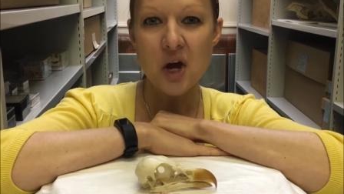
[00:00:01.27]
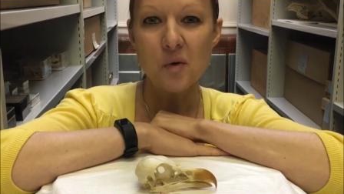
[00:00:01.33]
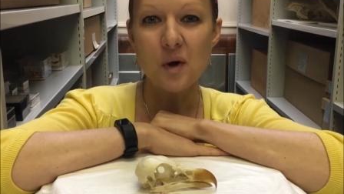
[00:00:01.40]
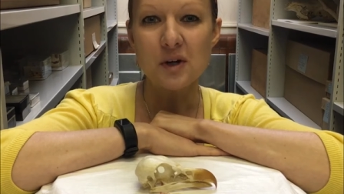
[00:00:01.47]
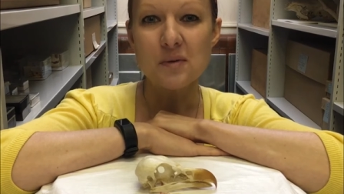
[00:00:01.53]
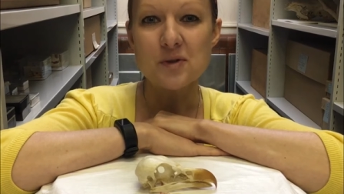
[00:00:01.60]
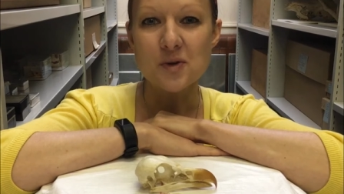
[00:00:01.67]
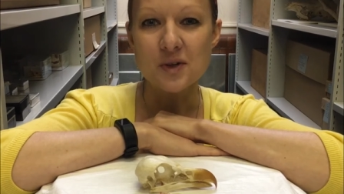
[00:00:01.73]

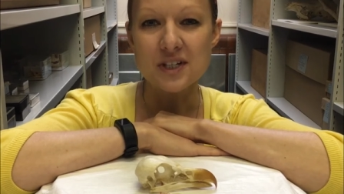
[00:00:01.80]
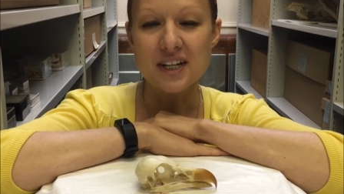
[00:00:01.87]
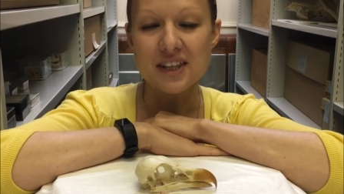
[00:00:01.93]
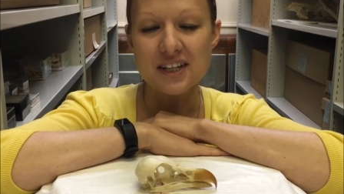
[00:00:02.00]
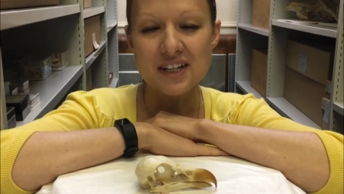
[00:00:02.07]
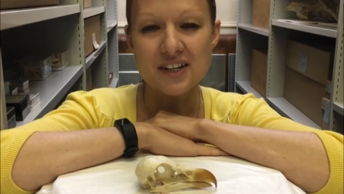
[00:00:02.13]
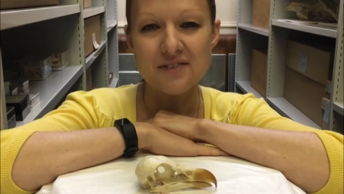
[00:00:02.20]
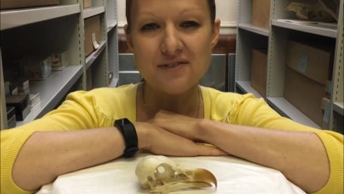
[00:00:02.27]
Welcome to
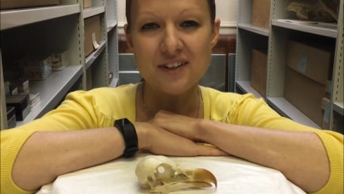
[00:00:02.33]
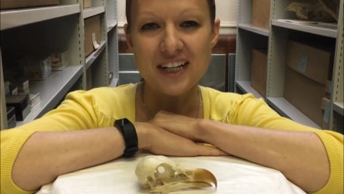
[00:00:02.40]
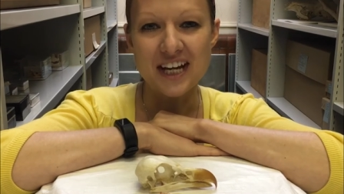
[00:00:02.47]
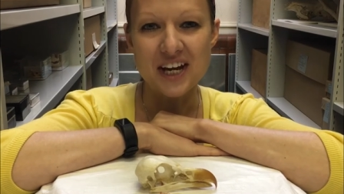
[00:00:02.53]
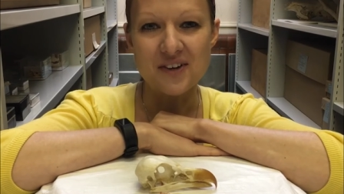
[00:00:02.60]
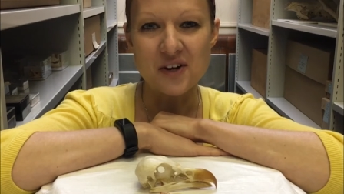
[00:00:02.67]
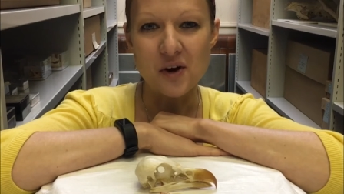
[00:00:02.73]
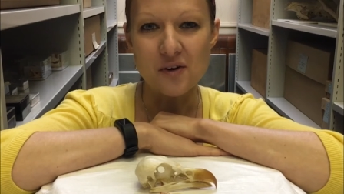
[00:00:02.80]
another
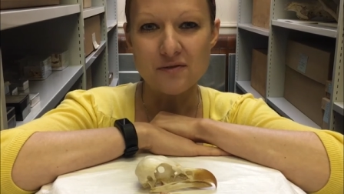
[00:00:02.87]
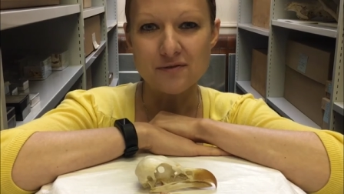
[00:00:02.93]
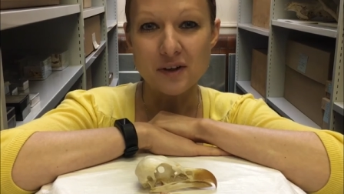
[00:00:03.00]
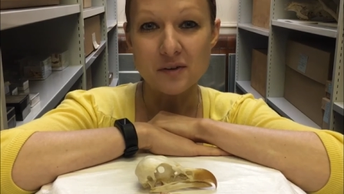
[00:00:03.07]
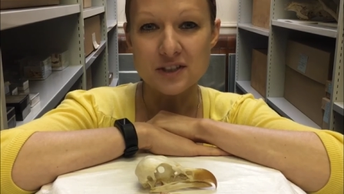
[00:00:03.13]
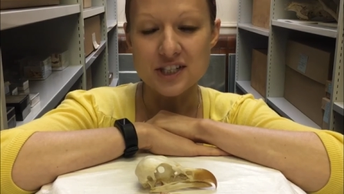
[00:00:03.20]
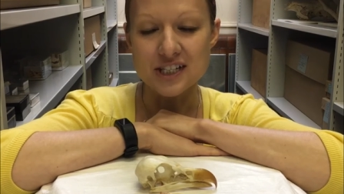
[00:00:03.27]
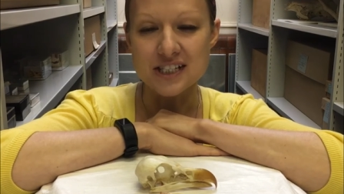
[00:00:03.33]
video on
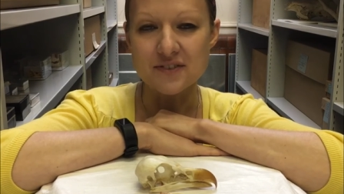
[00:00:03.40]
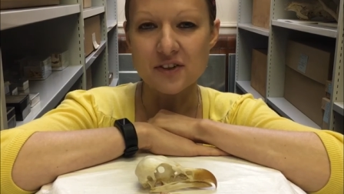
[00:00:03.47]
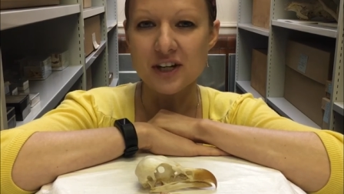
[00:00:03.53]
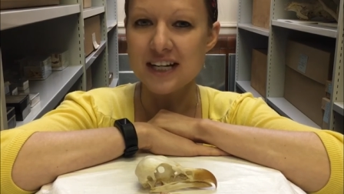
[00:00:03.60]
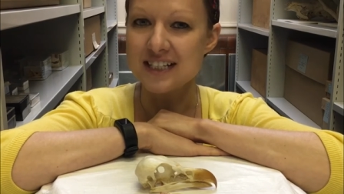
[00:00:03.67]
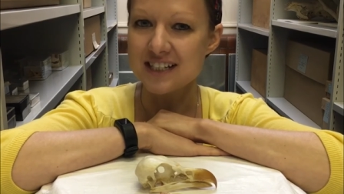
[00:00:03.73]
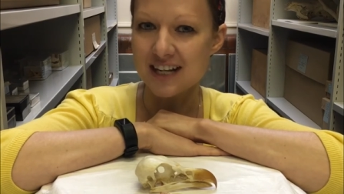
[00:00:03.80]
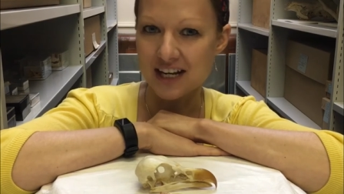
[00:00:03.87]
vultures
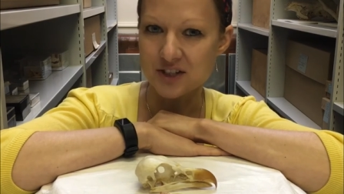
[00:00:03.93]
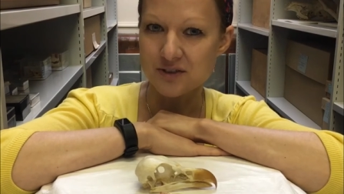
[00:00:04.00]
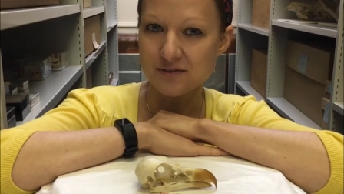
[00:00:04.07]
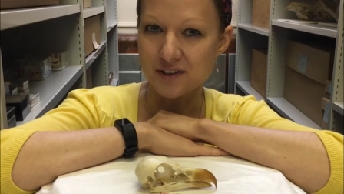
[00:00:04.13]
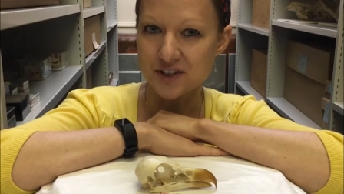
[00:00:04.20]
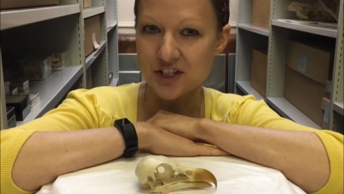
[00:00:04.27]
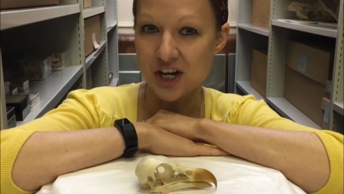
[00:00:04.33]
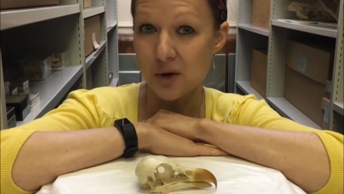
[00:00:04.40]
for International
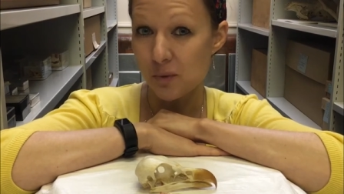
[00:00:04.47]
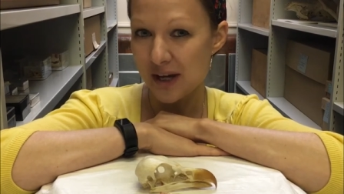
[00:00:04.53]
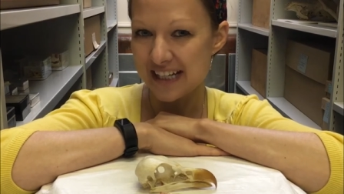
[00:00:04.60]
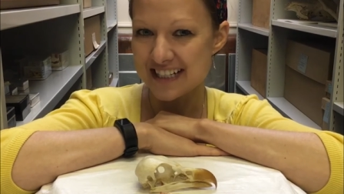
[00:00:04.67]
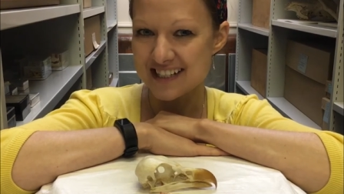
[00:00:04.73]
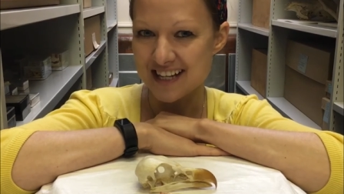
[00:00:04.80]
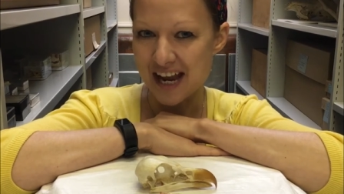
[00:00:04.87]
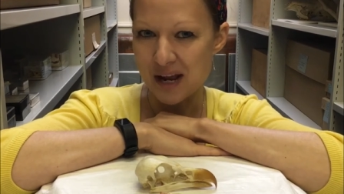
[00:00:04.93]
Vulture
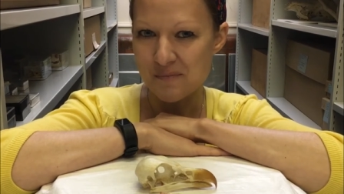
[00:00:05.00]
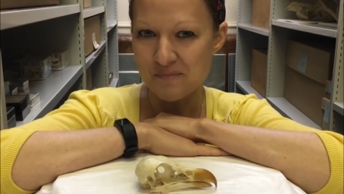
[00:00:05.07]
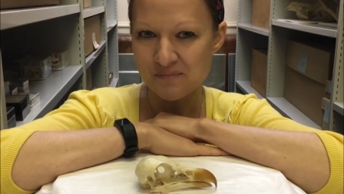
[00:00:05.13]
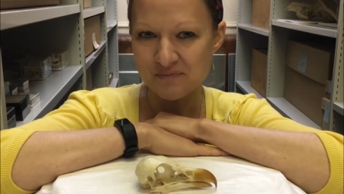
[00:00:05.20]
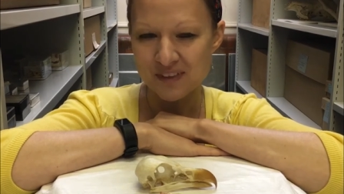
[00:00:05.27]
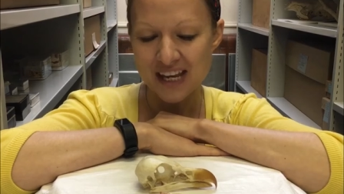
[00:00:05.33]
Awareness Day.